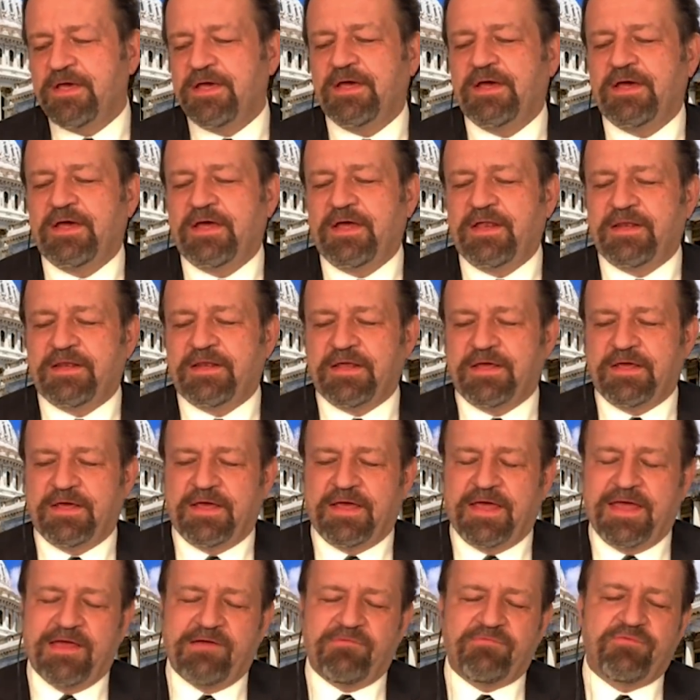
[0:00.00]
and uh,
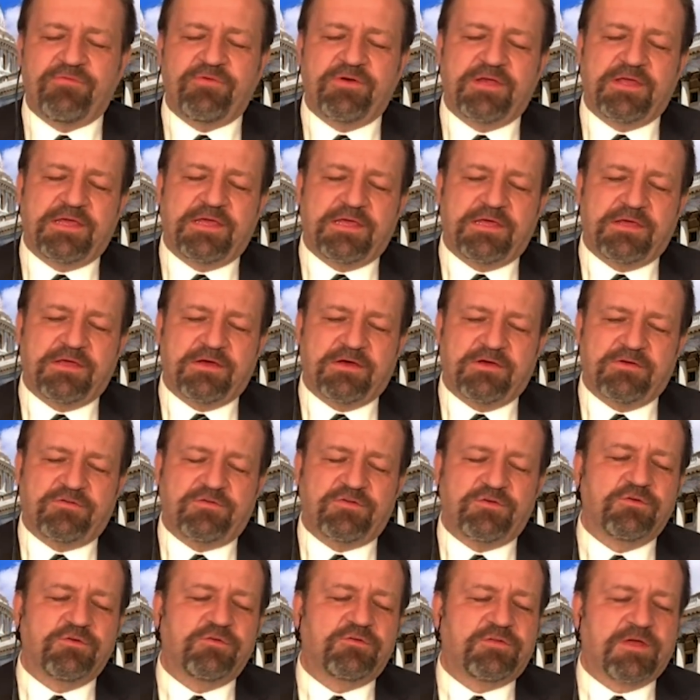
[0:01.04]
every uh,
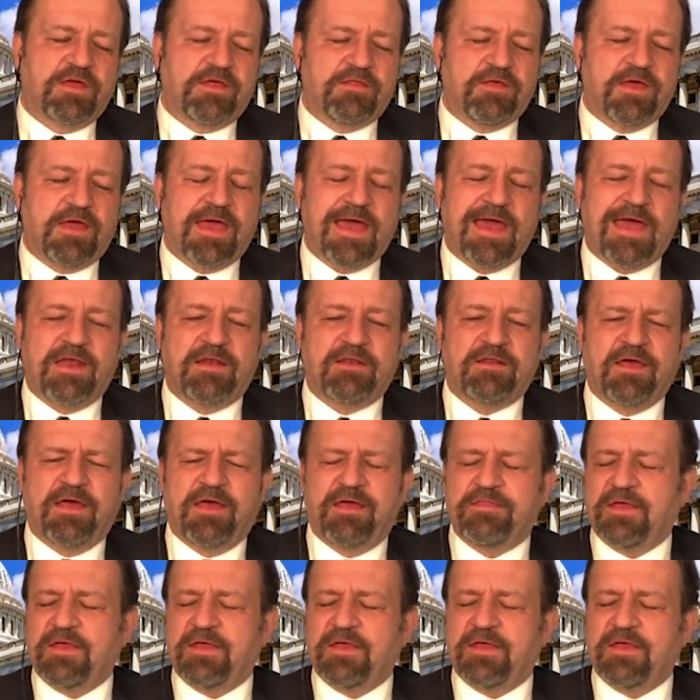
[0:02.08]
Tuesday they had a,